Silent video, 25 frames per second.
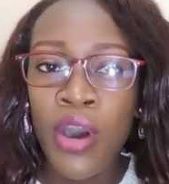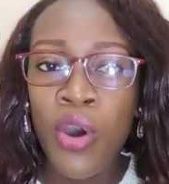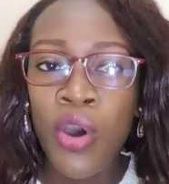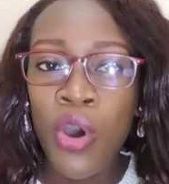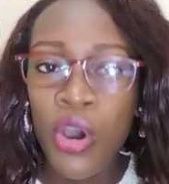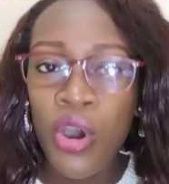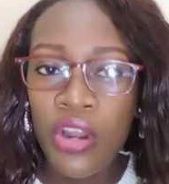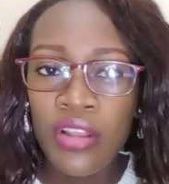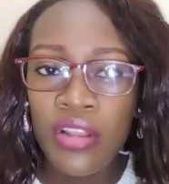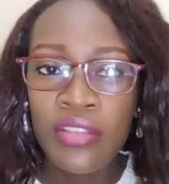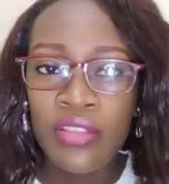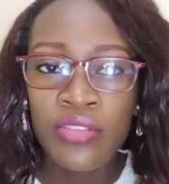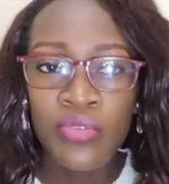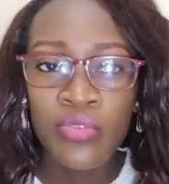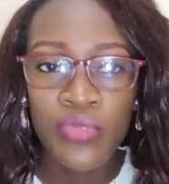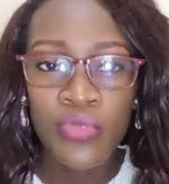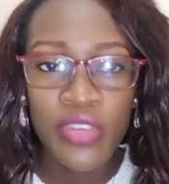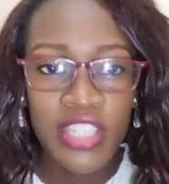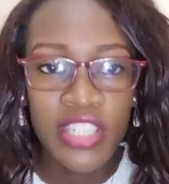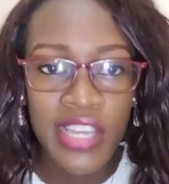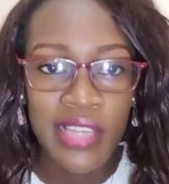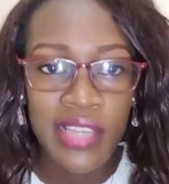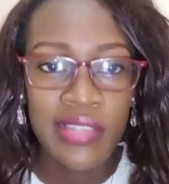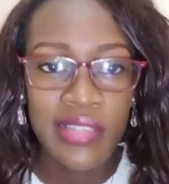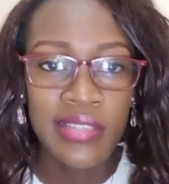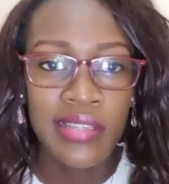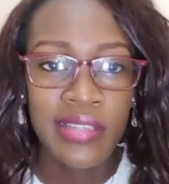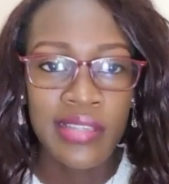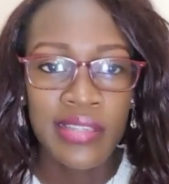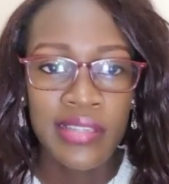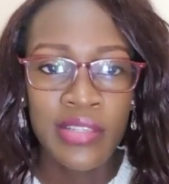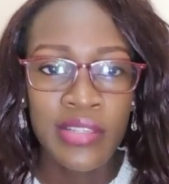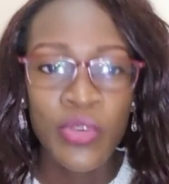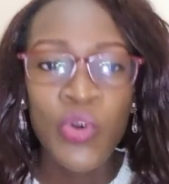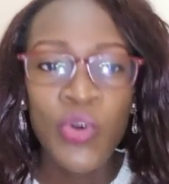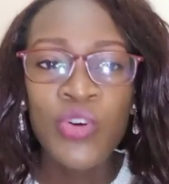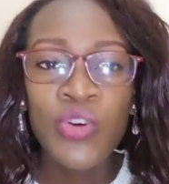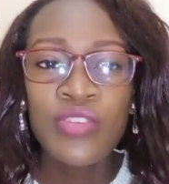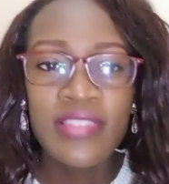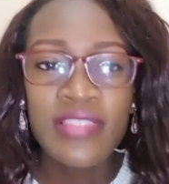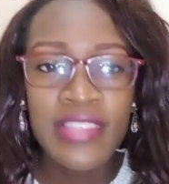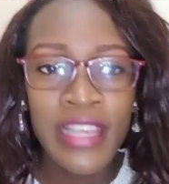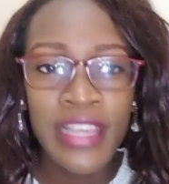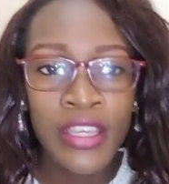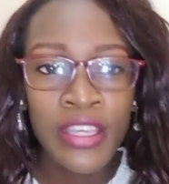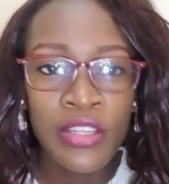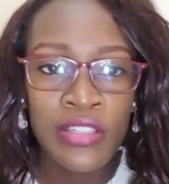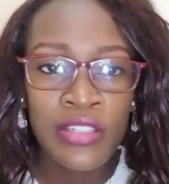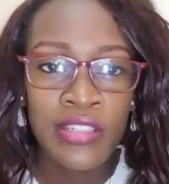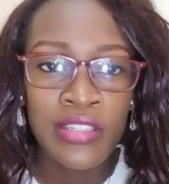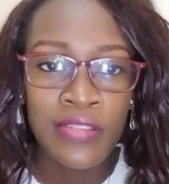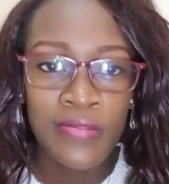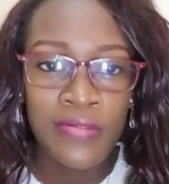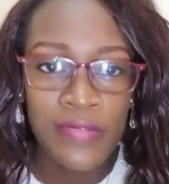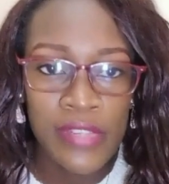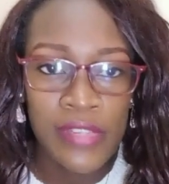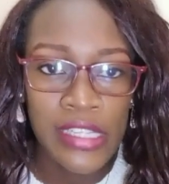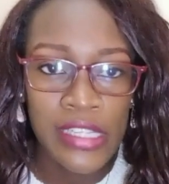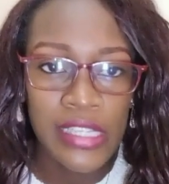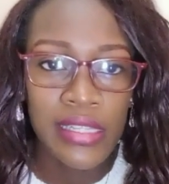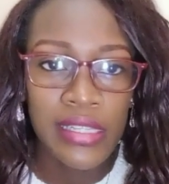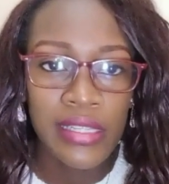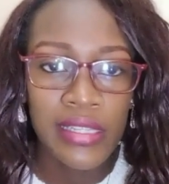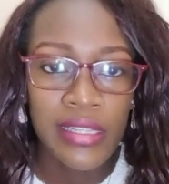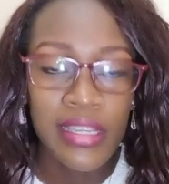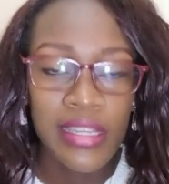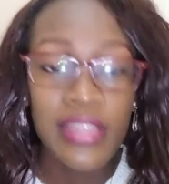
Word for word: all three chances consecutively